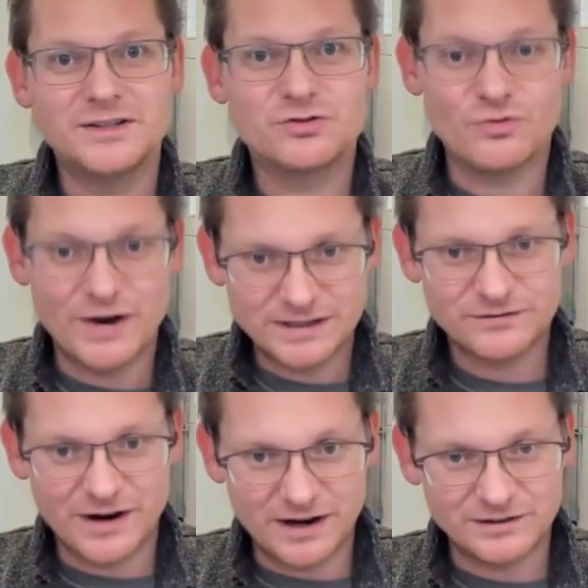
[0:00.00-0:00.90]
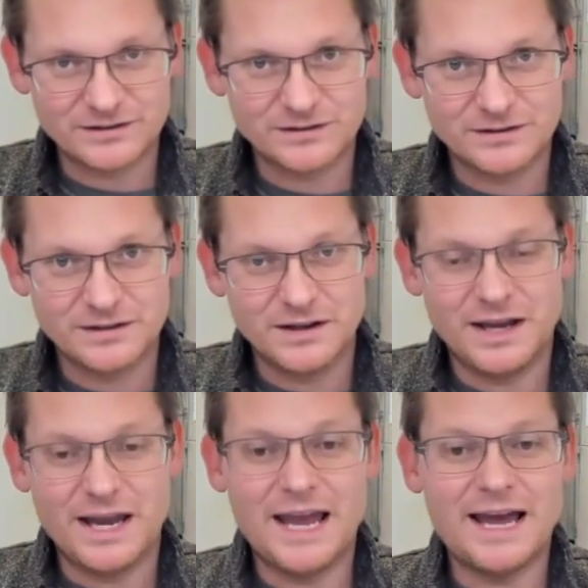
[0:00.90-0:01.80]
trace files.
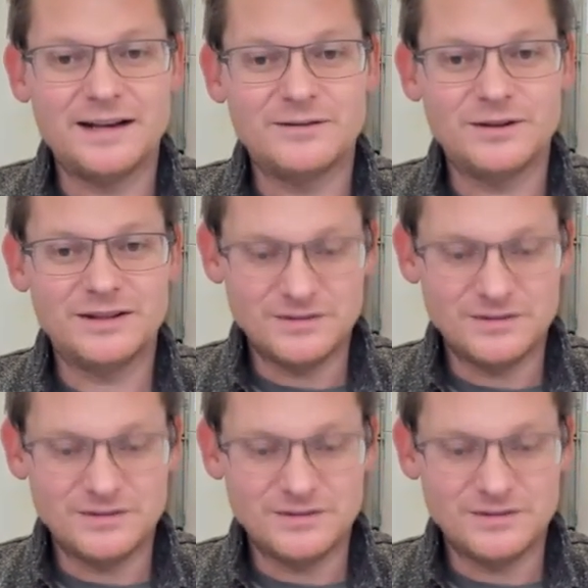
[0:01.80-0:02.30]
And